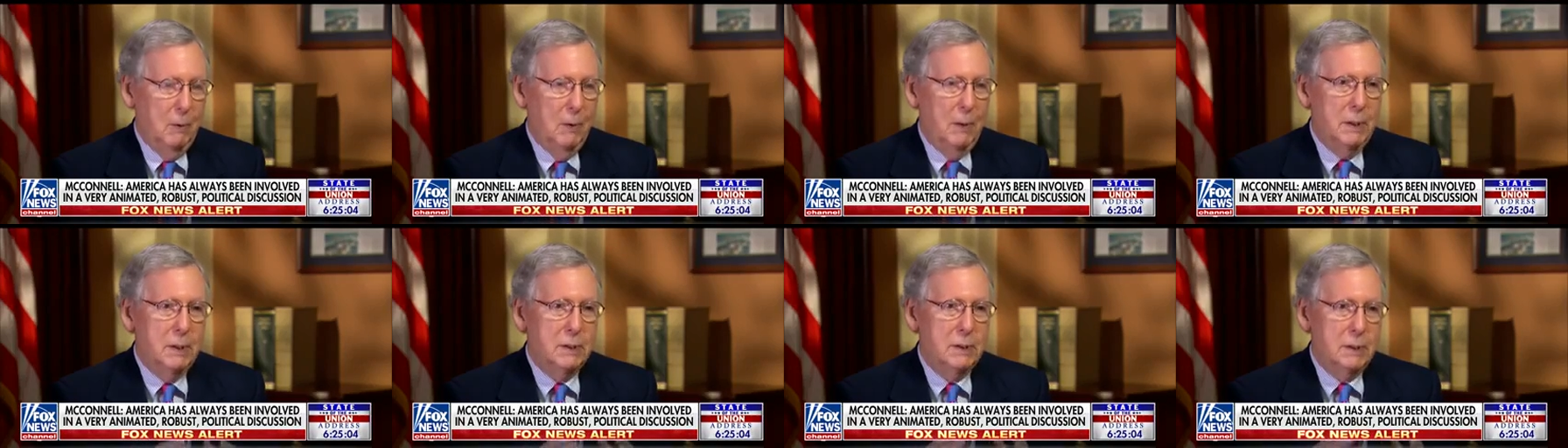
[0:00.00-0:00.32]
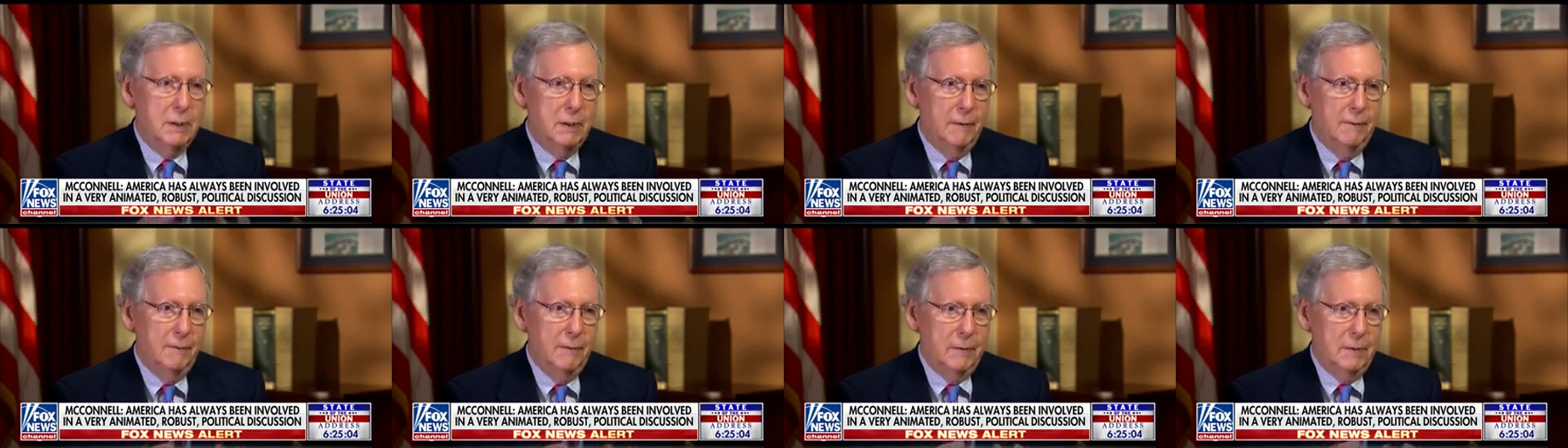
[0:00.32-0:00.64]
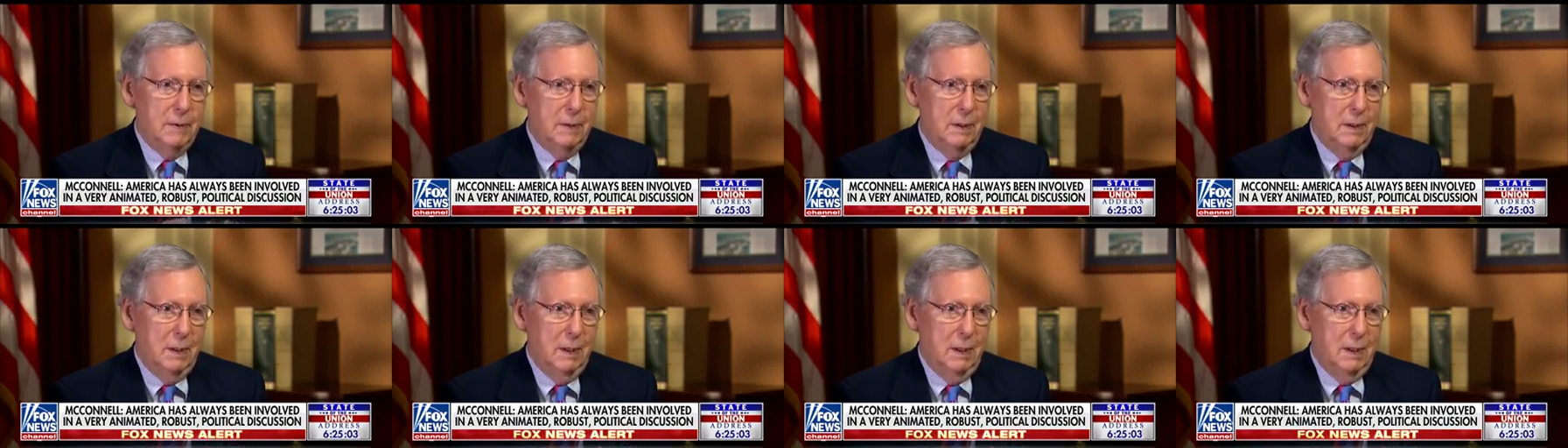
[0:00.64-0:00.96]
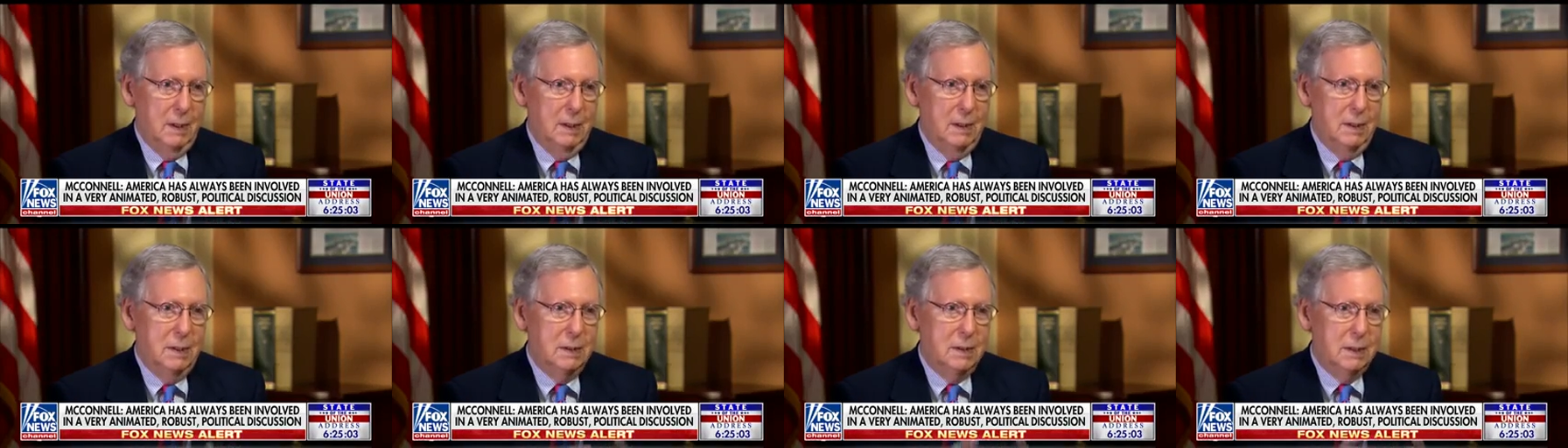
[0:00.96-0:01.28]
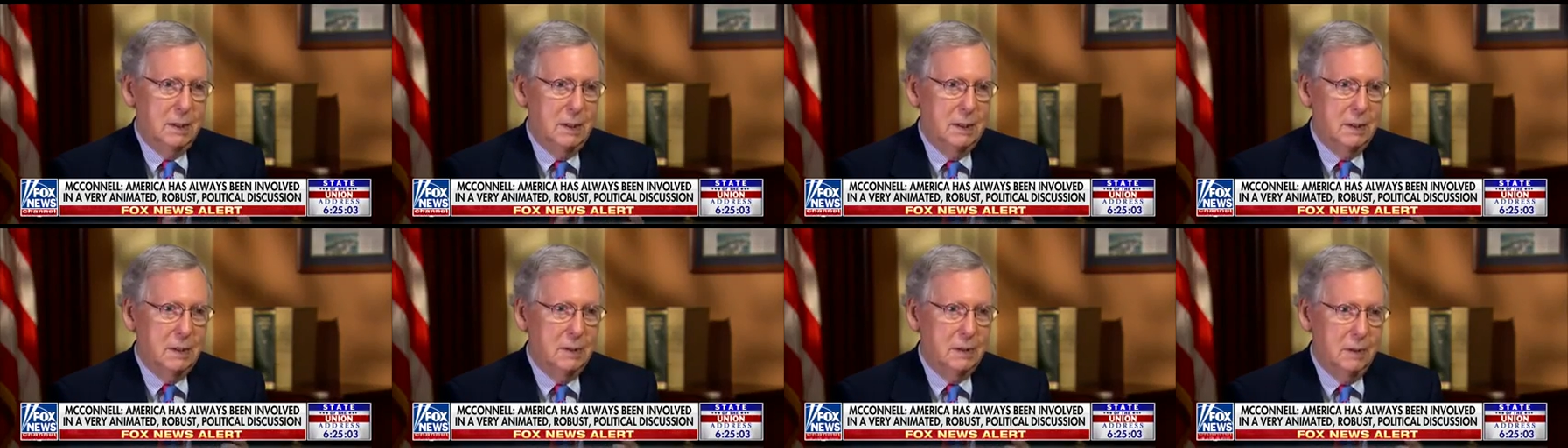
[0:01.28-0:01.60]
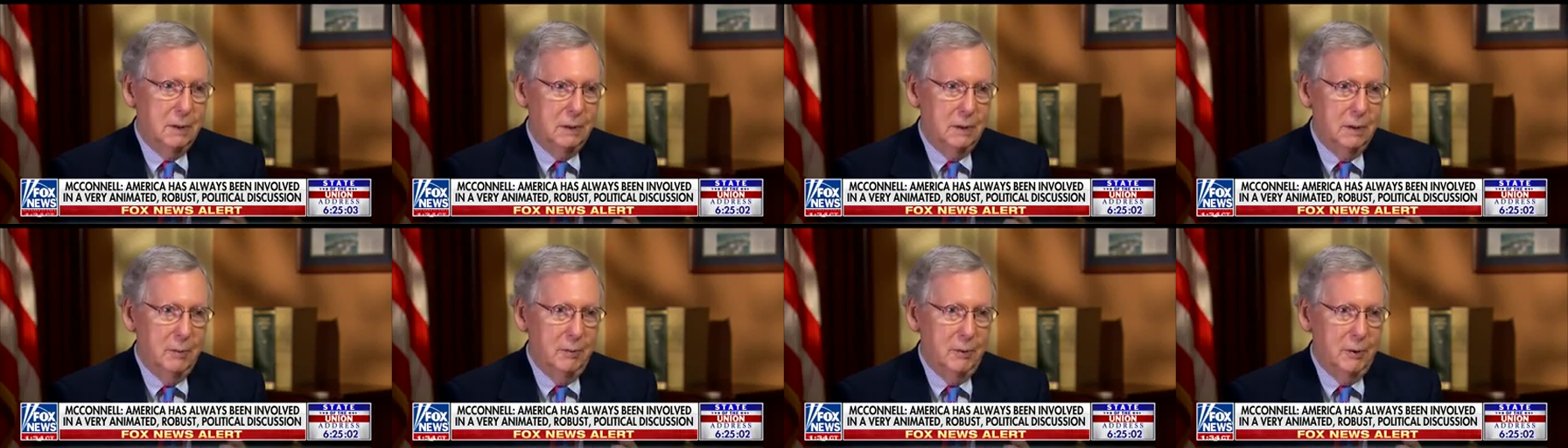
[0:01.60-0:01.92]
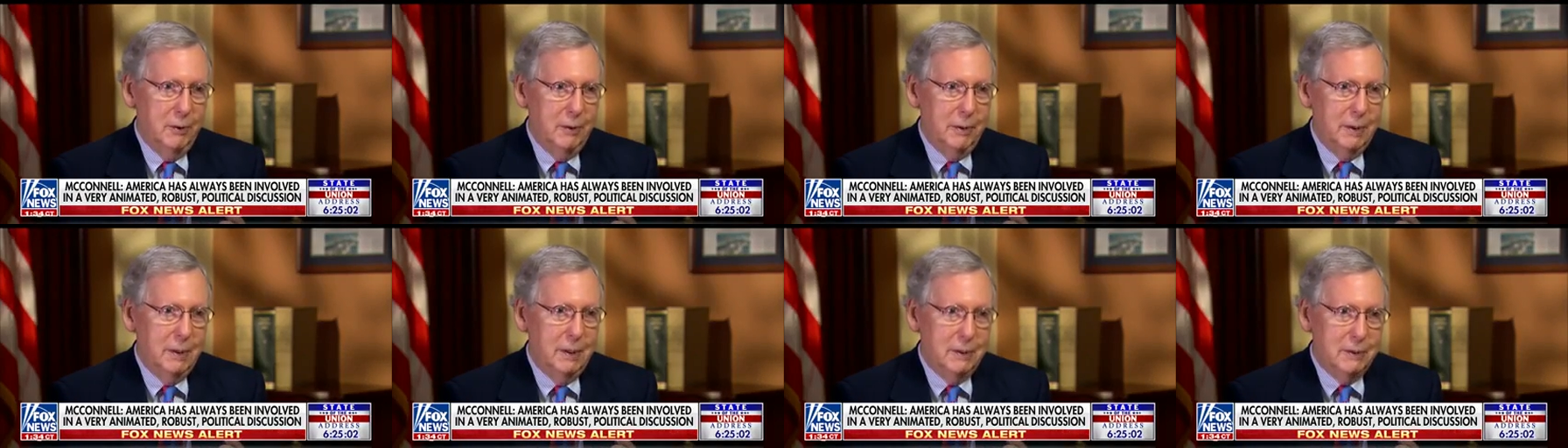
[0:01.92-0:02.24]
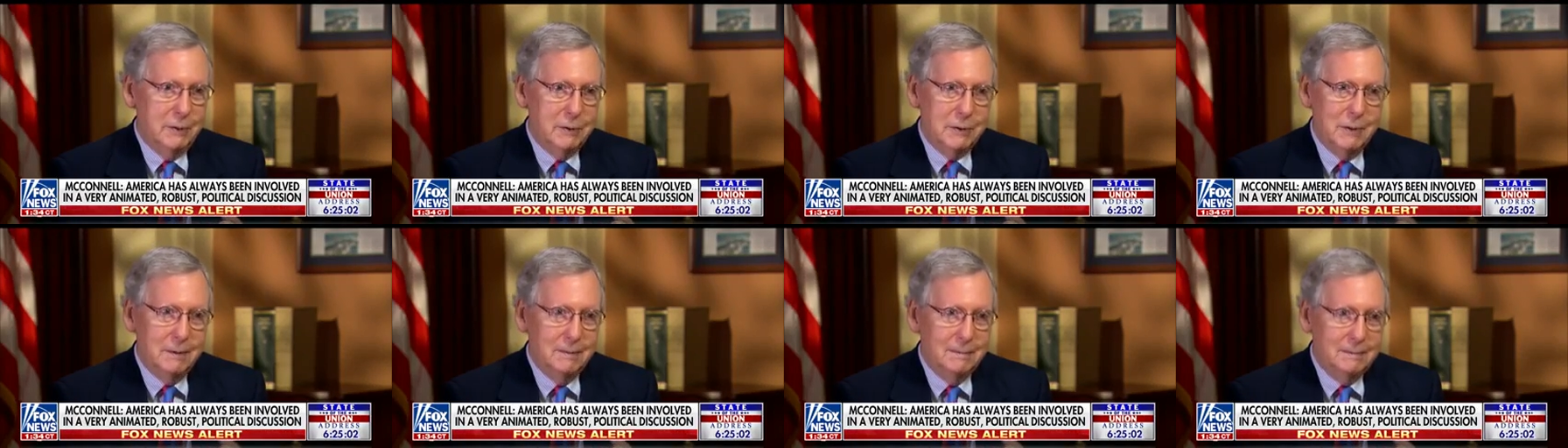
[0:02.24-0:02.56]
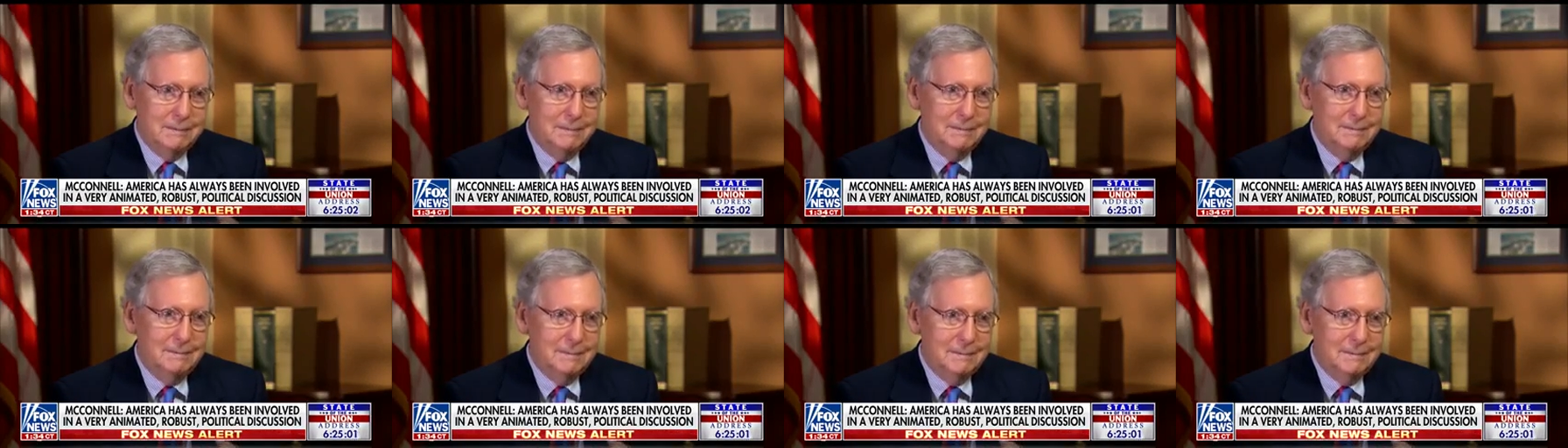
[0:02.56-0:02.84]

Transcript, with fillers: What is different today is instant communication.